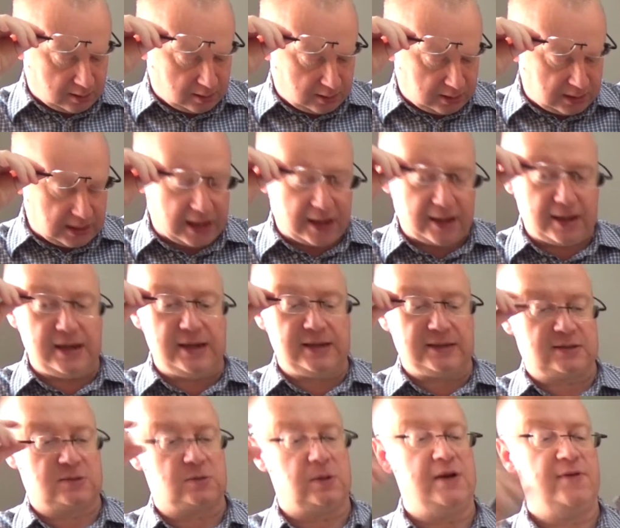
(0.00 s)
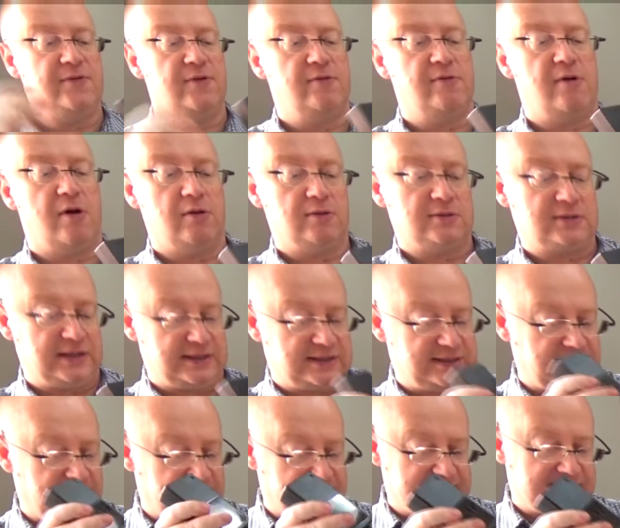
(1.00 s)
Yeah, it's 24 volts. It's
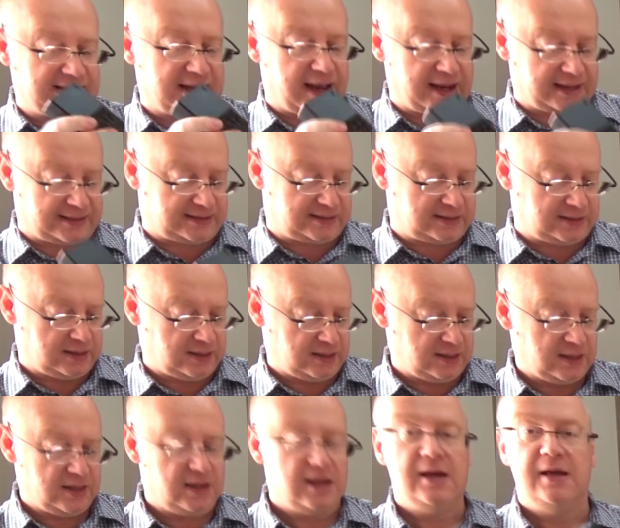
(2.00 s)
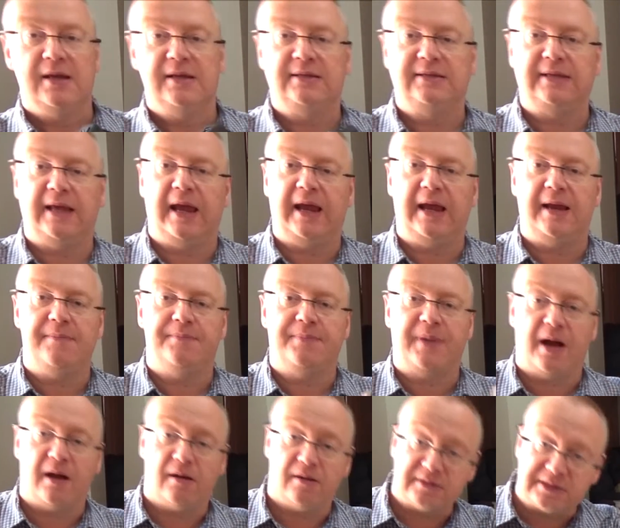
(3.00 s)
the exact same
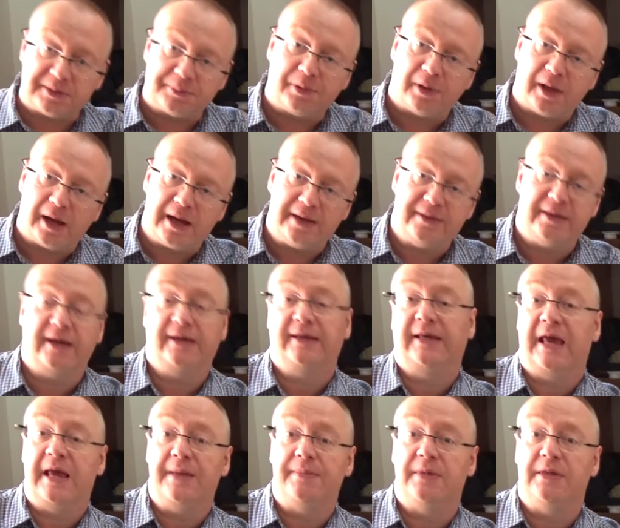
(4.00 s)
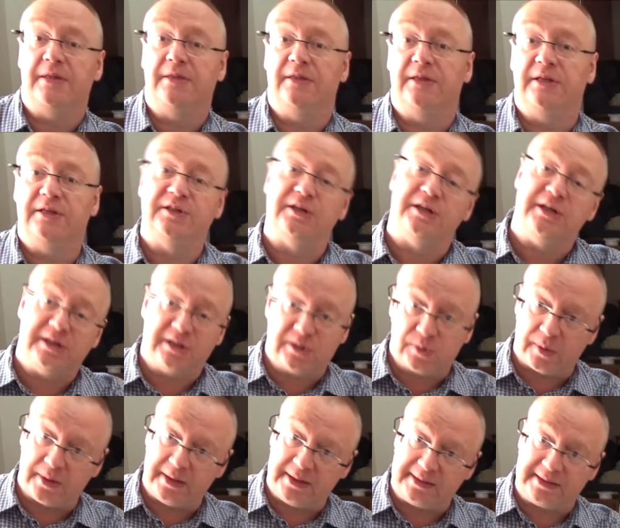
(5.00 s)
power supply that came in the
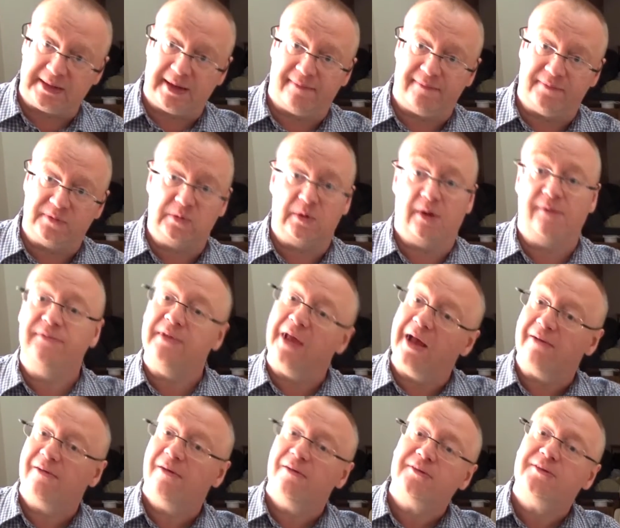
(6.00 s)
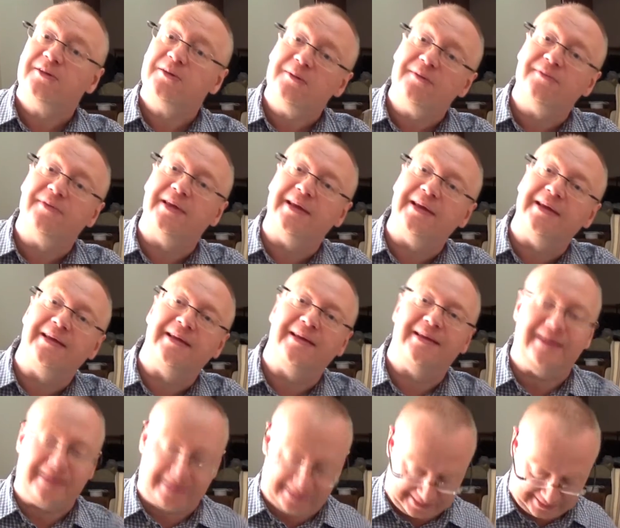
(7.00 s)
G27. So I've now got 2 of
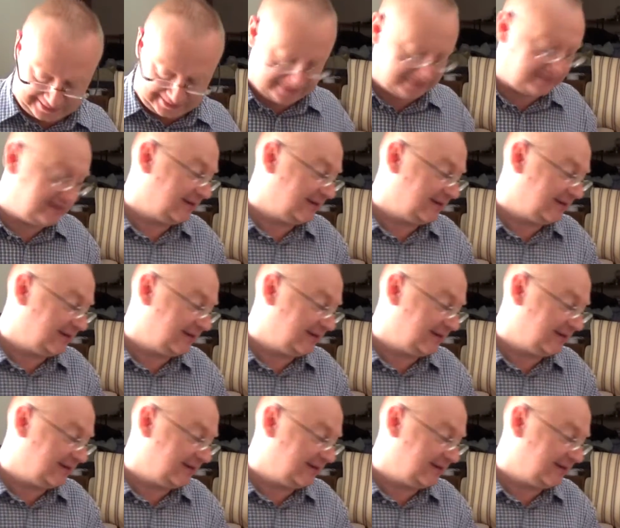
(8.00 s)
these.